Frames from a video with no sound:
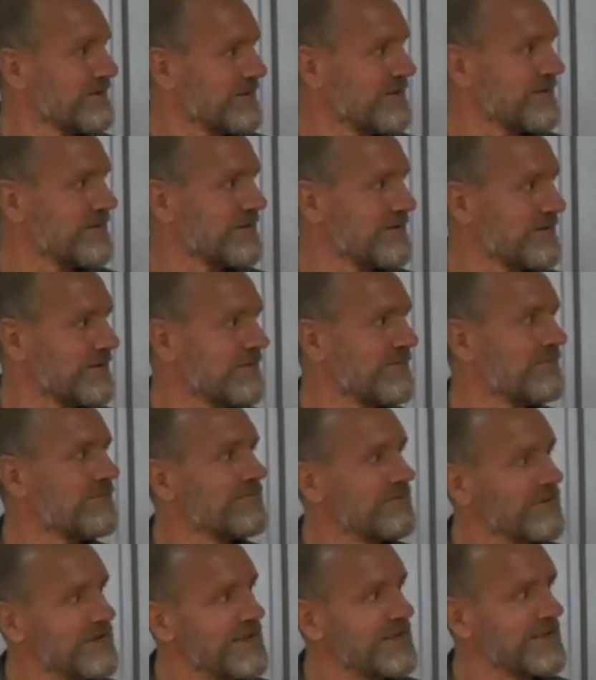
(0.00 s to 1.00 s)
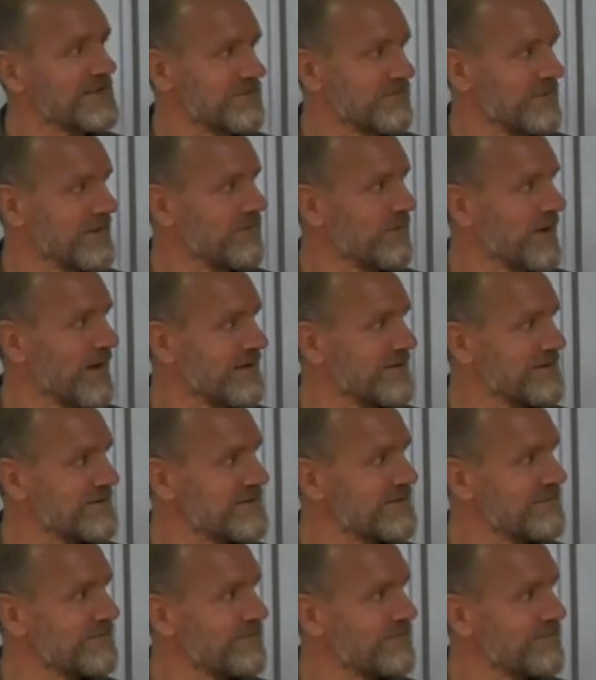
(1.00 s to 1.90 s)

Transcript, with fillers: uh, really sweet wines.